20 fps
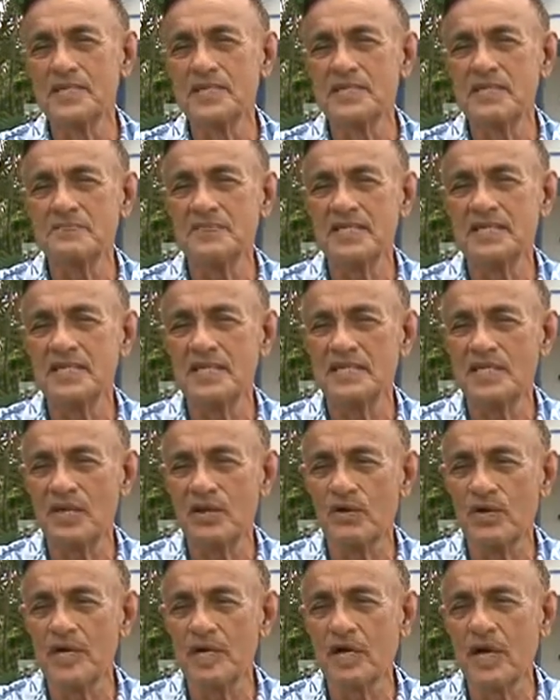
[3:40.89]
especially the
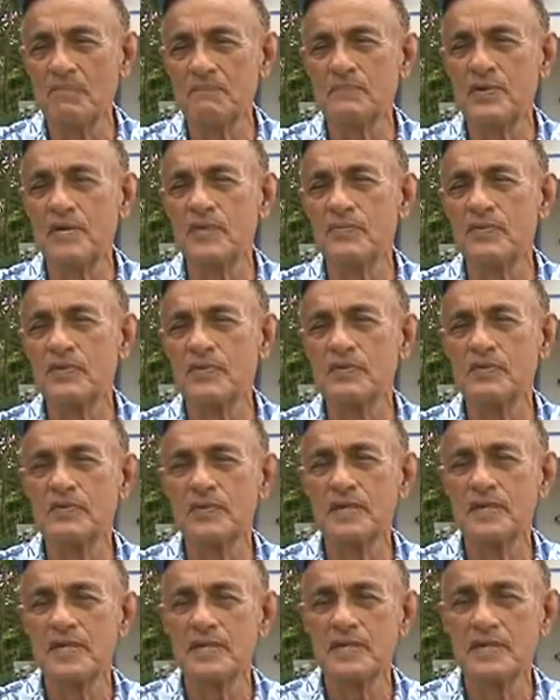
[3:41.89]
low-income people,
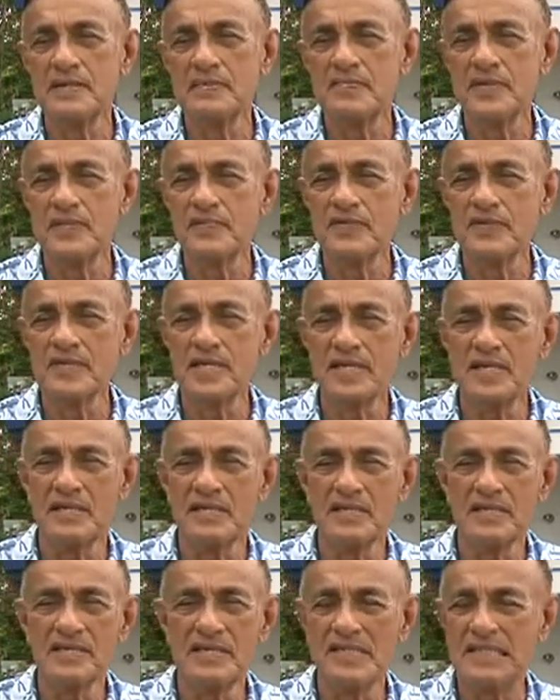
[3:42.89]
people that, you know,